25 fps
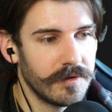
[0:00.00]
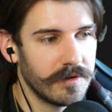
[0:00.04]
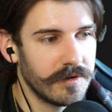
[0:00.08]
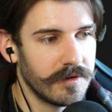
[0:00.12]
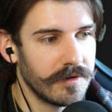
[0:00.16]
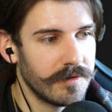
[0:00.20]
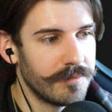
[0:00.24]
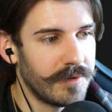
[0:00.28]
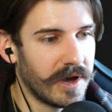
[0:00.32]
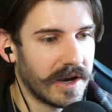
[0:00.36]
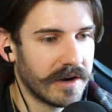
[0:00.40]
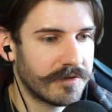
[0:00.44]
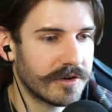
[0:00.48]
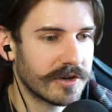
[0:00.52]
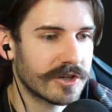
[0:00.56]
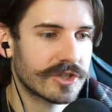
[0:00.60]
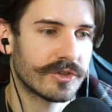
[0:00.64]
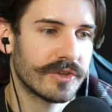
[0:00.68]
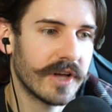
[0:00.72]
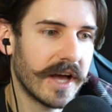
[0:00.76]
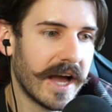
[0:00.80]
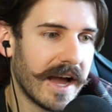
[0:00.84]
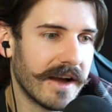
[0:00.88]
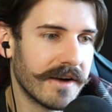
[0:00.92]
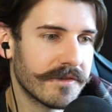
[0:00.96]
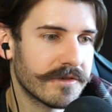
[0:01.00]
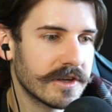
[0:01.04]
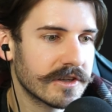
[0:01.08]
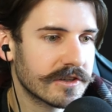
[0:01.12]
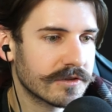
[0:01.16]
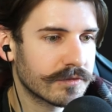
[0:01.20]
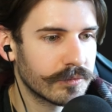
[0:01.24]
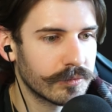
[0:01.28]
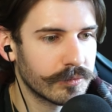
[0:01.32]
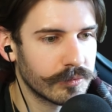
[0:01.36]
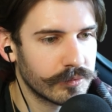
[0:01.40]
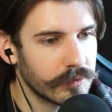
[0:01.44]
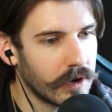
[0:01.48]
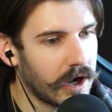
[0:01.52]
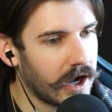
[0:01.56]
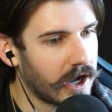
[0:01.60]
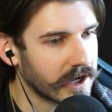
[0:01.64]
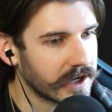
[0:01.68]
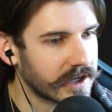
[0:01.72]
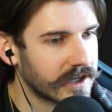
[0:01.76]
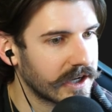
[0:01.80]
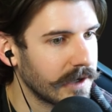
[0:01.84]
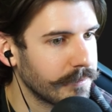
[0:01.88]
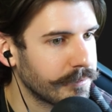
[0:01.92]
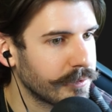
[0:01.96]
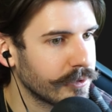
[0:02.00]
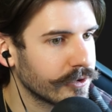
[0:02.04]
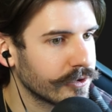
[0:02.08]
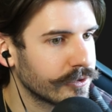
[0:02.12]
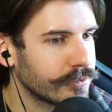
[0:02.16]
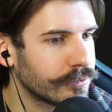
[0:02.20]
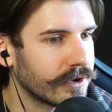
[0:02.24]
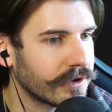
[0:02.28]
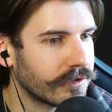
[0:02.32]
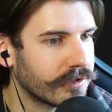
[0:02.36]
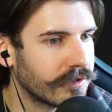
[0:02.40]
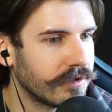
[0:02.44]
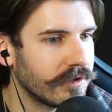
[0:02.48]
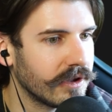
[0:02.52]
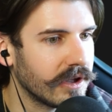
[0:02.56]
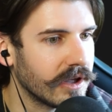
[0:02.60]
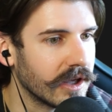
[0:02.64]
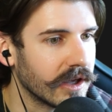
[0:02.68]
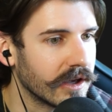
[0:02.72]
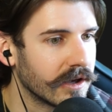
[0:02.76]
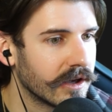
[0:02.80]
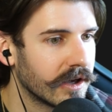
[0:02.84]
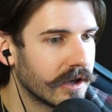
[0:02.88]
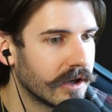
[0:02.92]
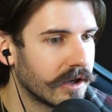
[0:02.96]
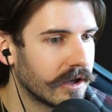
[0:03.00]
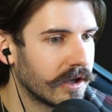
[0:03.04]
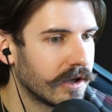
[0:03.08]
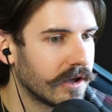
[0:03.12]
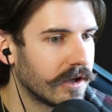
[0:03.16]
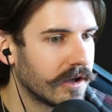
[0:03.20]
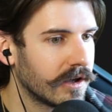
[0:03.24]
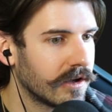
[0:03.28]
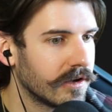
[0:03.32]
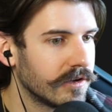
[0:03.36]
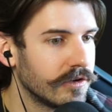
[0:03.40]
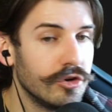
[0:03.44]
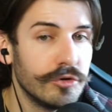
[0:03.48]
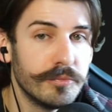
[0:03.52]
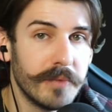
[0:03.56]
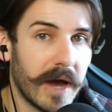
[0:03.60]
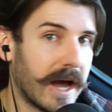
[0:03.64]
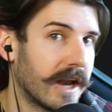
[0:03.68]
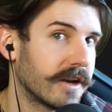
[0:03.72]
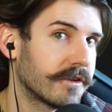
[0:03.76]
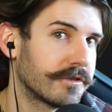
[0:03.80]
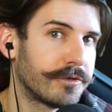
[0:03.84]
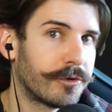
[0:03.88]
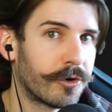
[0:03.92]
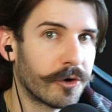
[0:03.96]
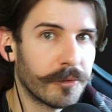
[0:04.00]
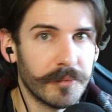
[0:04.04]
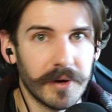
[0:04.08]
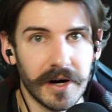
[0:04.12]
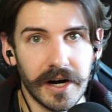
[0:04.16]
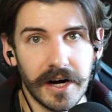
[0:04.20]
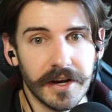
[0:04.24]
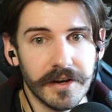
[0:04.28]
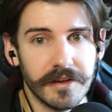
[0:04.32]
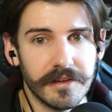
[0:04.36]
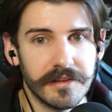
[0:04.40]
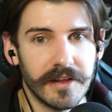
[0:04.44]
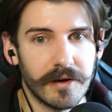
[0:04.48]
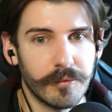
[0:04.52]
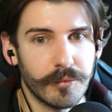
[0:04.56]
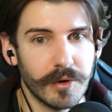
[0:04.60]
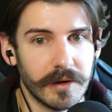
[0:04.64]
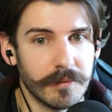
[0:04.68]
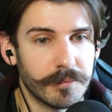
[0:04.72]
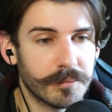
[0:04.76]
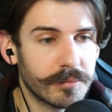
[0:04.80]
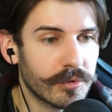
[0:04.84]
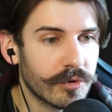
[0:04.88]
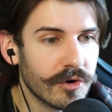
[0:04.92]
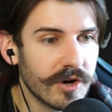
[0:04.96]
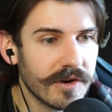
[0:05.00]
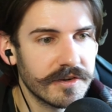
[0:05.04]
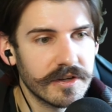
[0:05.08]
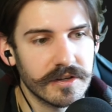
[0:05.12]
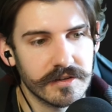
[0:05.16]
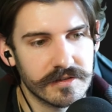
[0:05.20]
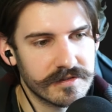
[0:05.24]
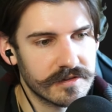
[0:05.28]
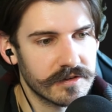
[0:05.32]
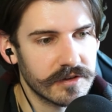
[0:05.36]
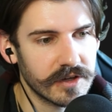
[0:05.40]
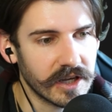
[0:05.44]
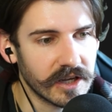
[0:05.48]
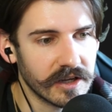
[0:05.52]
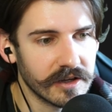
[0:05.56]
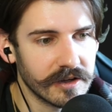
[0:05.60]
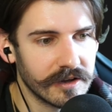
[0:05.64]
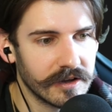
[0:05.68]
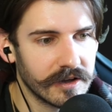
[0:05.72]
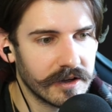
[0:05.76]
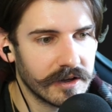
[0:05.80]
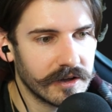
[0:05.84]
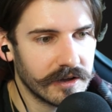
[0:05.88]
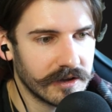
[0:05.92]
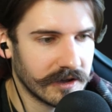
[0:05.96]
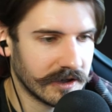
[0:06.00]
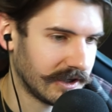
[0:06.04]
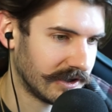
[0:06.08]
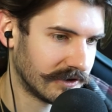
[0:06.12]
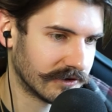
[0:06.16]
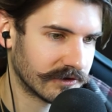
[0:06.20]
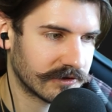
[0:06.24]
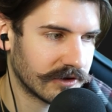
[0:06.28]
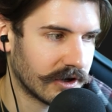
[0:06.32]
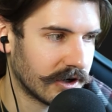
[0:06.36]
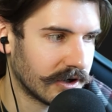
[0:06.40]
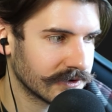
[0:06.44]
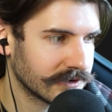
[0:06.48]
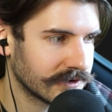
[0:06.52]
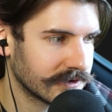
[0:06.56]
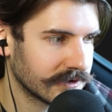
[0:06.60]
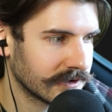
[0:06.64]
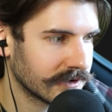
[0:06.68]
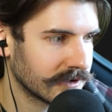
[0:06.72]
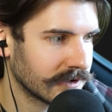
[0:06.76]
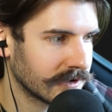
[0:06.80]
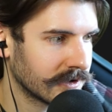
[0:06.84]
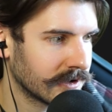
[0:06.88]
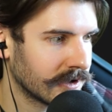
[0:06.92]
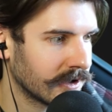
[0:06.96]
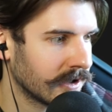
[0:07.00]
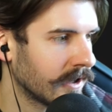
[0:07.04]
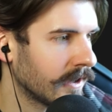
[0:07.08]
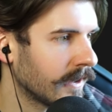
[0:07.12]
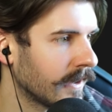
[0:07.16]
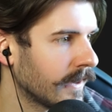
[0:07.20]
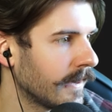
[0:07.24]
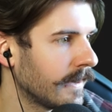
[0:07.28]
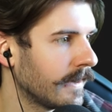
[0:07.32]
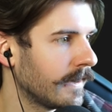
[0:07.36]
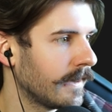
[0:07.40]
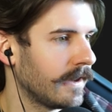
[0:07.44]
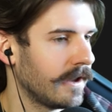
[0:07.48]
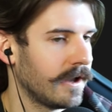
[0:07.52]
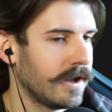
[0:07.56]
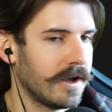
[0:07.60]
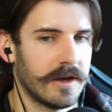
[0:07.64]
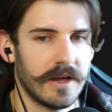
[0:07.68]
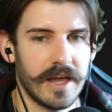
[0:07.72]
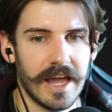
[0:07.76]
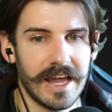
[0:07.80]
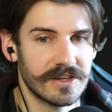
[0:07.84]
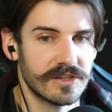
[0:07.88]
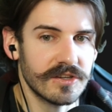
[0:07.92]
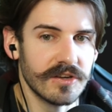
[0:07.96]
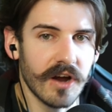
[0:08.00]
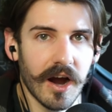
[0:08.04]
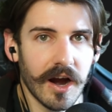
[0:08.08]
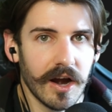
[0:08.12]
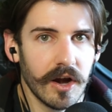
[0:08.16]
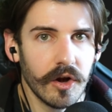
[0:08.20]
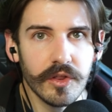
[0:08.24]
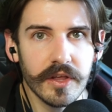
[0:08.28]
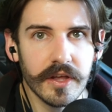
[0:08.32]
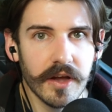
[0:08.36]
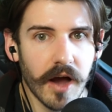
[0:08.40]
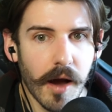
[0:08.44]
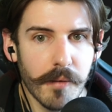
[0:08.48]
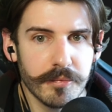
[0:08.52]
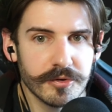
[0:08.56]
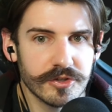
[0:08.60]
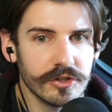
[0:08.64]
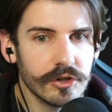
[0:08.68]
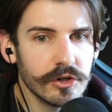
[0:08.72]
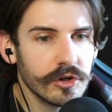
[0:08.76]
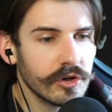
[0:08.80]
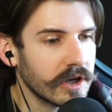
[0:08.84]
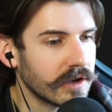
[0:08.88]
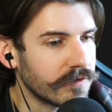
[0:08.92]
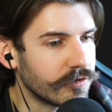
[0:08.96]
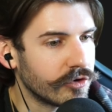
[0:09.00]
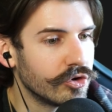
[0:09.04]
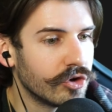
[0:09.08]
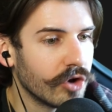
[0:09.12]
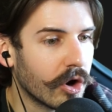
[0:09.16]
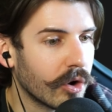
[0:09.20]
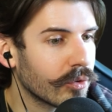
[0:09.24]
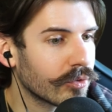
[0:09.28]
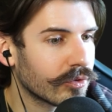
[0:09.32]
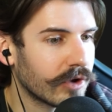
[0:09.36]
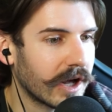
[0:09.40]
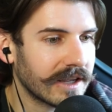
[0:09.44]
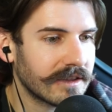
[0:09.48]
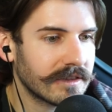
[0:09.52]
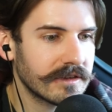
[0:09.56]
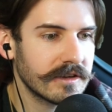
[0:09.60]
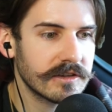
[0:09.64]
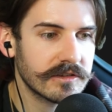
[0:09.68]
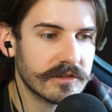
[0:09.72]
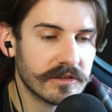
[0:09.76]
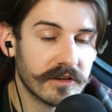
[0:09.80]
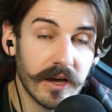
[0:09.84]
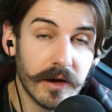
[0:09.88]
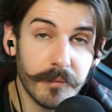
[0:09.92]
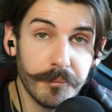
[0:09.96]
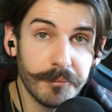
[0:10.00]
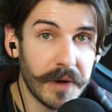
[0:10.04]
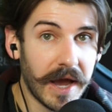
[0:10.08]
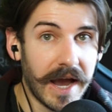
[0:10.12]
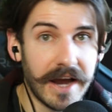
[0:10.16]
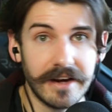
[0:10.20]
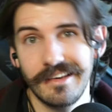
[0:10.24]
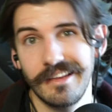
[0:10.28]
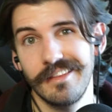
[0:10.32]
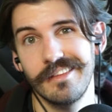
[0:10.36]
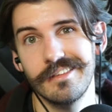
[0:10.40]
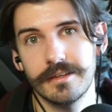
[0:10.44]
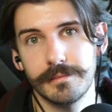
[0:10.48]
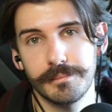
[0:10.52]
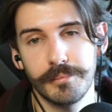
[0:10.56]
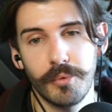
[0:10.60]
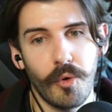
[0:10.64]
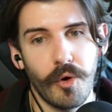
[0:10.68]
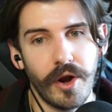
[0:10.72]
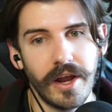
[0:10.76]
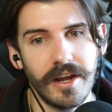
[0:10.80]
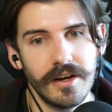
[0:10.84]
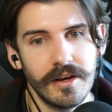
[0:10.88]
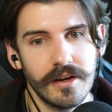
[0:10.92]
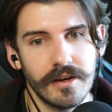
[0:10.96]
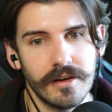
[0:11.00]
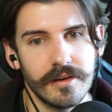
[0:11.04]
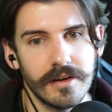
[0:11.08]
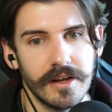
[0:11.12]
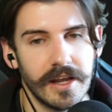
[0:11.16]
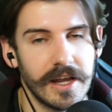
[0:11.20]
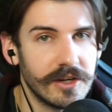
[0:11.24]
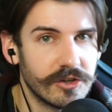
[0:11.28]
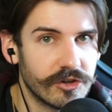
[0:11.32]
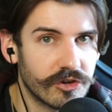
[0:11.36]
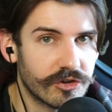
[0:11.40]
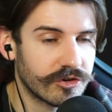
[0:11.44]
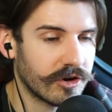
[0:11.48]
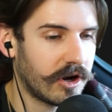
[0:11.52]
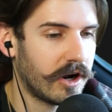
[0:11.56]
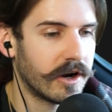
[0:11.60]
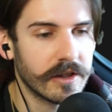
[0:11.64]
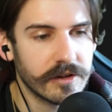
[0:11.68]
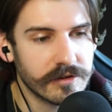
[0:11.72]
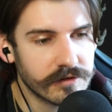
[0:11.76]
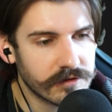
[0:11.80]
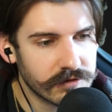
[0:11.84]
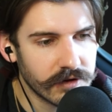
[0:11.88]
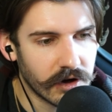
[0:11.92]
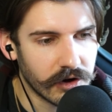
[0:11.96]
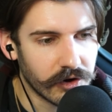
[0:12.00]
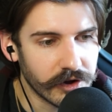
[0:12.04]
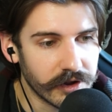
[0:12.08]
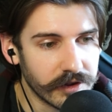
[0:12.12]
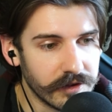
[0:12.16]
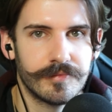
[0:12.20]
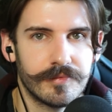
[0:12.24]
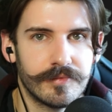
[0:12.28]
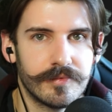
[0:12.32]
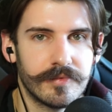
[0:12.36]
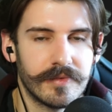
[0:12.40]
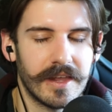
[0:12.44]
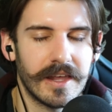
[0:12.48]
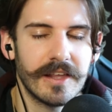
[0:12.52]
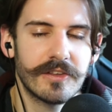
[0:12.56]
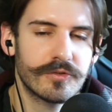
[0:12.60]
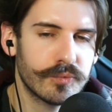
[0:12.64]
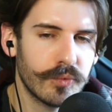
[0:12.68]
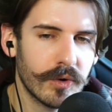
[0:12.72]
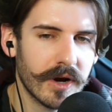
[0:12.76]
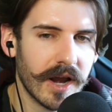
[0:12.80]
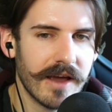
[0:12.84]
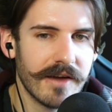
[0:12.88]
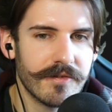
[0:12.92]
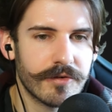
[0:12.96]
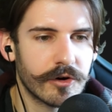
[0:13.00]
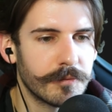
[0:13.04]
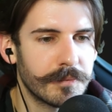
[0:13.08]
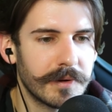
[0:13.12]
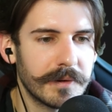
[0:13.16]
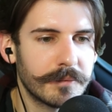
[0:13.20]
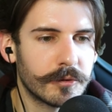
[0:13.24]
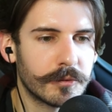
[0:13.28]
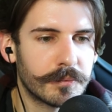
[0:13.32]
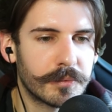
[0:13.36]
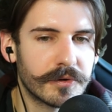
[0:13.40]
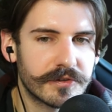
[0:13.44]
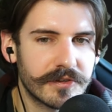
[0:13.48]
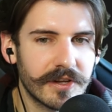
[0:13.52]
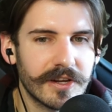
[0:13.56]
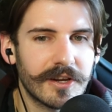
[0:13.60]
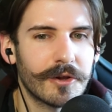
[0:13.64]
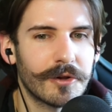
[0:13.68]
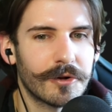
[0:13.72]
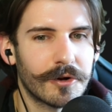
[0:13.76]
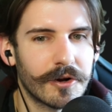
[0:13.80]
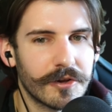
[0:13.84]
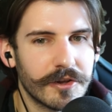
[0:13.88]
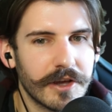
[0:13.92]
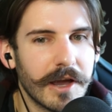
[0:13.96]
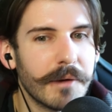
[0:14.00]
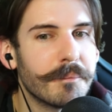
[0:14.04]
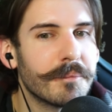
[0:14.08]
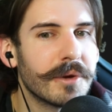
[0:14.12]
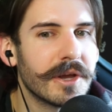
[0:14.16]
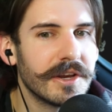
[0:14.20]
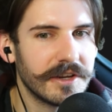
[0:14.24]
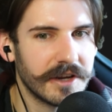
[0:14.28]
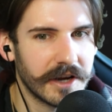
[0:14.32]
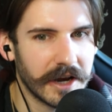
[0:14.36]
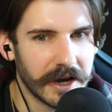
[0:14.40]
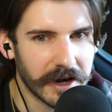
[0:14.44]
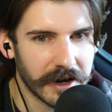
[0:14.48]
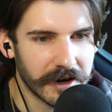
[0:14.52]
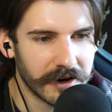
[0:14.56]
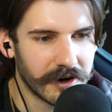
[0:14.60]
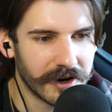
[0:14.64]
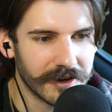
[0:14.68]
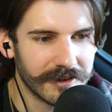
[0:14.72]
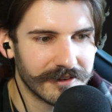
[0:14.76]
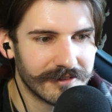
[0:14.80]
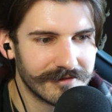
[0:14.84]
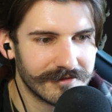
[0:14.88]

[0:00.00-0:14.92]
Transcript: beneficial to have this coupled with the pneumatophore mod that we previously installed. Entirely optional. If you don't like this, come back to this point and just uninstall it. It's one I've heard people particularly opinionated on.